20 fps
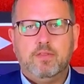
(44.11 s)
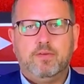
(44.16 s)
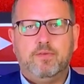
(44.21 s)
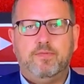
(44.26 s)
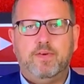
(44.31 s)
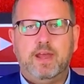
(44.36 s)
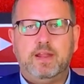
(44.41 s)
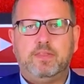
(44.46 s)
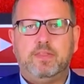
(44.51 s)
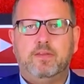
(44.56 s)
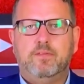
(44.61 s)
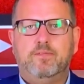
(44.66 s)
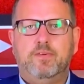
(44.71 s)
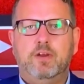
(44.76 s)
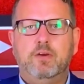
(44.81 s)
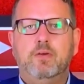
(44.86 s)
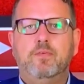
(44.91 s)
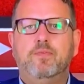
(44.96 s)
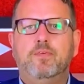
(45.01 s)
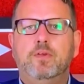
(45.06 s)
The fact that
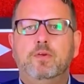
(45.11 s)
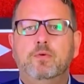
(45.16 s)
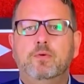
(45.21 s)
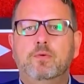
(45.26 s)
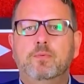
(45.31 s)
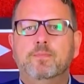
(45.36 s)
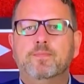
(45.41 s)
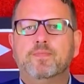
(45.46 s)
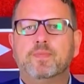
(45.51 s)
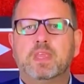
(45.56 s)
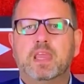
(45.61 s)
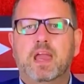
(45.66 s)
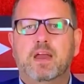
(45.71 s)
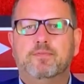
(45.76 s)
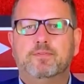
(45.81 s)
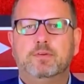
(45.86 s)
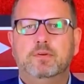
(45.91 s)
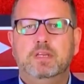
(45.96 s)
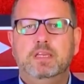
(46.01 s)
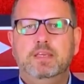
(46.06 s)
very few
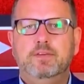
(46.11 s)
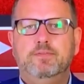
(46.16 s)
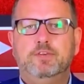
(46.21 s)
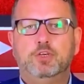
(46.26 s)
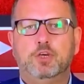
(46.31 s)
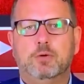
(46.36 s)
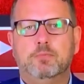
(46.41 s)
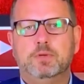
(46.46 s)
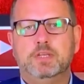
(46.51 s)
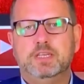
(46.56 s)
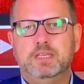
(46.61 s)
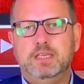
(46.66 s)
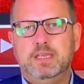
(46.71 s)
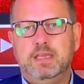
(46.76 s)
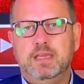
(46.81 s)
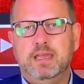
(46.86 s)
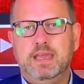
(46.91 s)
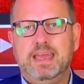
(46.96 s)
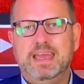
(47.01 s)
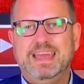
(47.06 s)
have to leave
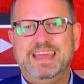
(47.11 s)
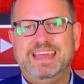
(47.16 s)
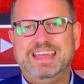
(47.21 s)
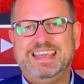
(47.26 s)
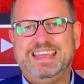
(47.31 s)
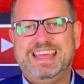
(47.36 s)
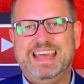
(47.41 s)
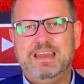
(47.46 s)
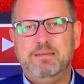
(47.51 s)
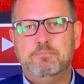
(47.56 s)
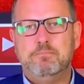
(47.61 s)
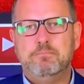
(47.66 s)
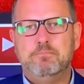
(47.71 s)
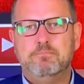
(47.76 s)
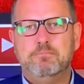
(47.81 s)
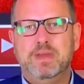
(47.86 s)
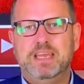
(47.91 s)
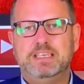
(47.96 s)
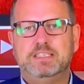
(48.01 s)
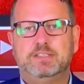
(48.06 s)
Germany again
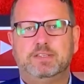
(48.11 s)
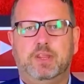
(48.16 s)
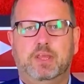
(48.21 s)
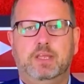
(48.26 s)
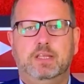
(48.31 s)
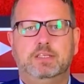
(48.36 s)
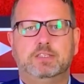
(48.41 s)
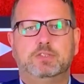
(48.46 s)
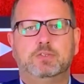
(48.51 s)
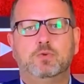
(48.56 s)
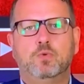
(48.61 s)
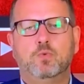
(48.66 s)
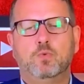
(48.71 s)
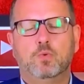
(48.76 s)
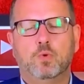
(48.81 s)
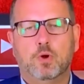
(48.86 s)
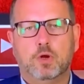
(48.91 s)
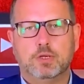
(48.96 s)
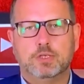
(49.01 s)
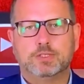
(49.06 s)
makes things
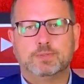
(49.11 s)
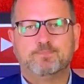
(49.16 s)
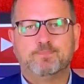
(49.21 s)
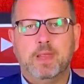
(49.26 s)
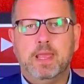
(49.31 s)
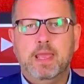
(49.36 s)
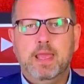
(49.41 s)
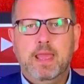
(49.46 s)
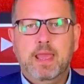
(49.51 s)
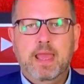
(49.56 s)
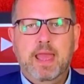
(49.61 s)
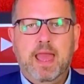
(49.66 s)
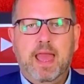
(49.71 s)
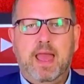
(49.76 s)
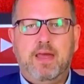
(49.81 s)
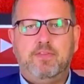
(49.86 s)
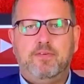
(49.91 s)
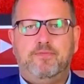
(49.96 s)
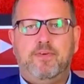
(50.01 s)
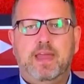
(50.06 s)
worse.
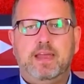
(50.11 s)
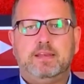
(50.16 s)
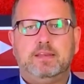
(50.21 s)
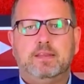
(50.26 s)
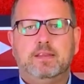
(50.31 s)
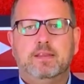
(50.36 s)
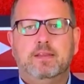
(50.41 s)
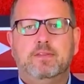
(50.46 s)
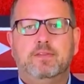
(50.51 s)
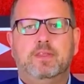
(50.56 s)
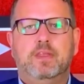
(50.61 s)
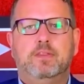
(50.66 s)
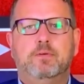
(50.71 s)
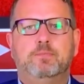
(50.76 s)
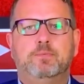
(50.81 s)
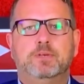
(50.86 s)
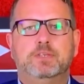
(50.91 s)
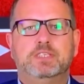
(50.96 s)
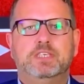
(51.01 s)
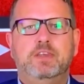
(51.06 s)
And the fact that
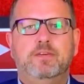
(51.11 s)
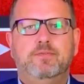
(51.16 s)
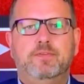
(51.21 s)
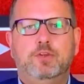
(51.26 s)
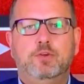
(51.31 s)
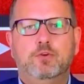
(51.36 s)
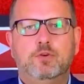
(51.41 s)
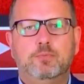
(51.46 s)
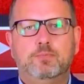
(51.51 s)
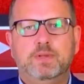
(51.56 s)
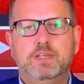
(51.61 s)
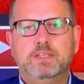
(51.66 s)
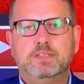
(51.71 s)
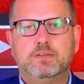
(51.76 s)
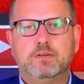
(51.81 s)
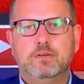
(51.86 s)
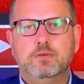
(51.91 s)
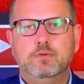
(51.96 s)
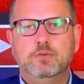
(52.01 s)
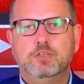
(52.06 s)
the perceived European
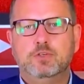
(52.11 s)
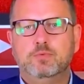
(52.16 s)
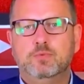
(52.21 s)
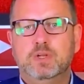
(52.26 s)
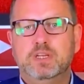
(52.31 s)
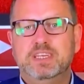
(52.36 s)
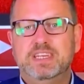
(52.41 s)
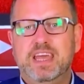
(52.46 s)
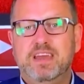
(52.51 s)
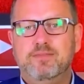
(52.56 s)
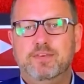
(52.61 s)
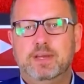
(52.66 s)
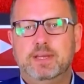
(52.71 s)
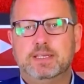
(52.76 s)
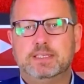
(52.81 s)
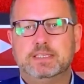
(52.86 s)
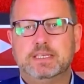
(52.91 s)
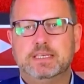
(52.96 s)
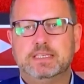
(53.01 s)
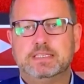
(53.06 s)
solution will never
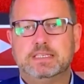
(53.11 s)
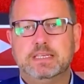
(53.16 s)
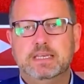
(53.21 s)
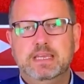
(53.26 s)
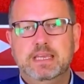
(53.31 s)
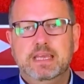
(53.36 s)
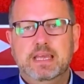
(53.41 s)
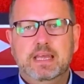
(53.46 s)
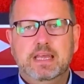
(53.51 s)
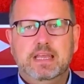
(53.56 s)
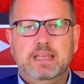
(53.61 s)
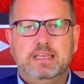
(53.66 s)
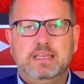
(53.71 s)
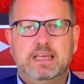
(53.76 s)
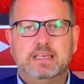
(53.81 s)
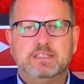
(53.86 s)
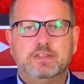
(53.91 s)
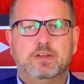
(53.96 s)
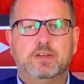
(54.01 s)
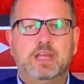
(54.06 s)
exist
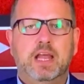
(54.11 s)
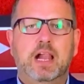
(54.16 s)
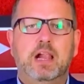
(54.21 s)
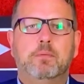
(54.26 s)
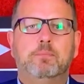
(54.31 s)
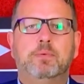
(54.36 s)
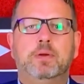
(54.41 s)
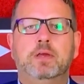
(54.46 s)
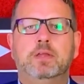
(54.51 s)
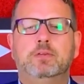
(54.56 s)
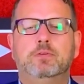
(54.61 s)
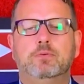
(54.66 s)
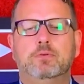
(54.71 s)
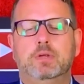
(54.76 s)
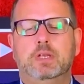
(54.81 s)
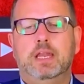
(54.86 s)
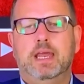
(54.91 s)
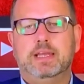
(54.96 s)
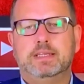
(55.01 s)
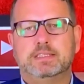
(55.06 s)
does not help to
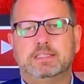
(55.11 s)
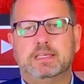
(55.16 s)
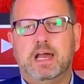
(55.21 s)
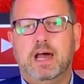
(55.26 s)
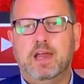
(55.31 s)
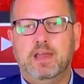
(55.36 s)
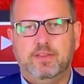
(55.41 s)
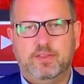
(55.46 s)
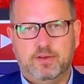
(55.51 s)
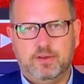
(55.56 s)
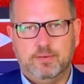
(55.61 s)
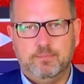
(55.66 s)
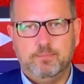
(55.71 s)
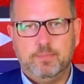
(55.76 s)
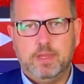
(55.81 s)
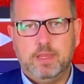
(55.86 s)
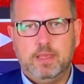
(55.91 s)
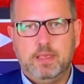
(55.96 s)
relax either.